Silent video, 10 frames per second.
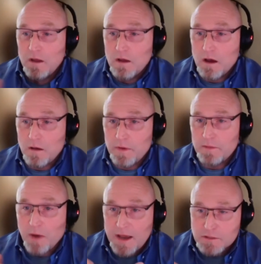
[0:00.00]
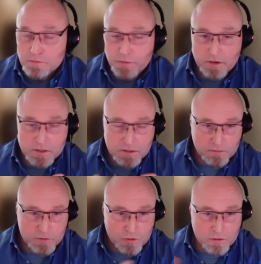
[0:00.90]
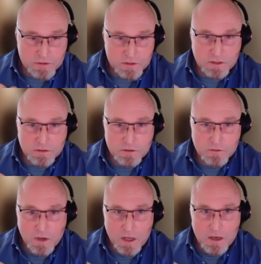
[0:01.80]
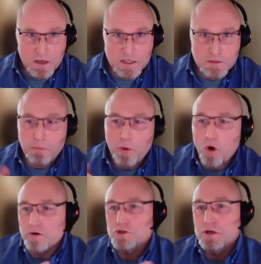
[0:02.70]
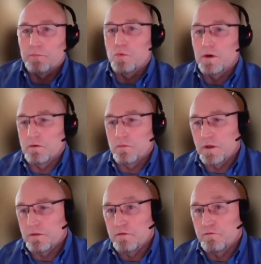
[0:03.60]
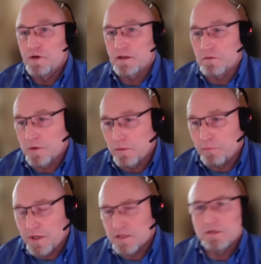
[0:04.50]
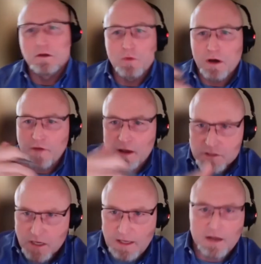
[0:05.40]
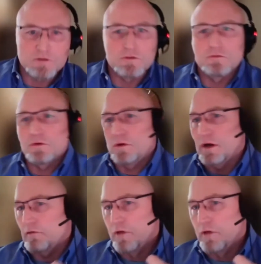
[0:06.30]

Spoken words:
my experience, and I'm sure you see it too, it's a partnership with the victim companies, and you have outside counsel, and you have